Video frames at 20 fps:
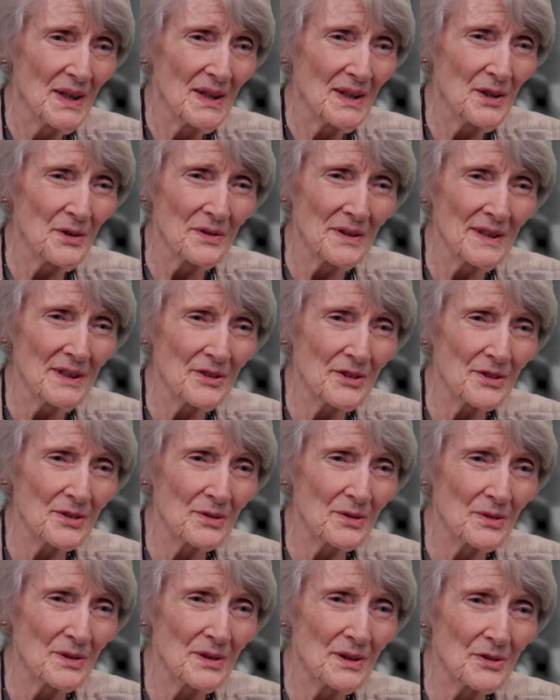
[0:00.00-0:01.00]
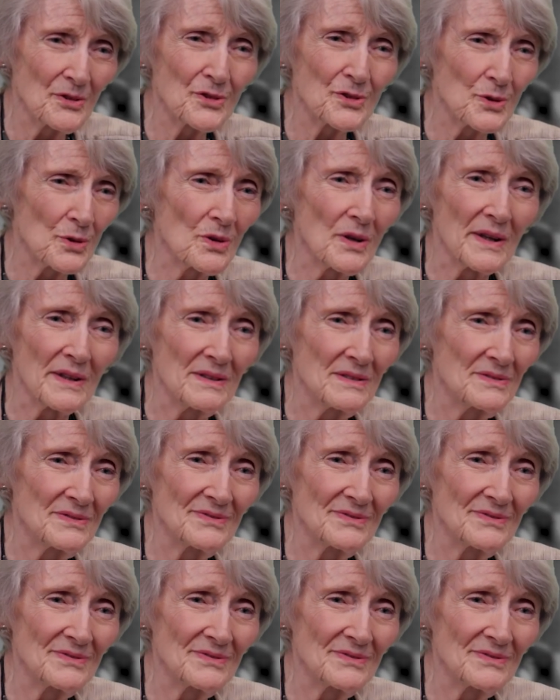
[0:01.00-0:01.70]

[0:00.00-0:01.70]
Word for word: you need to enjoy.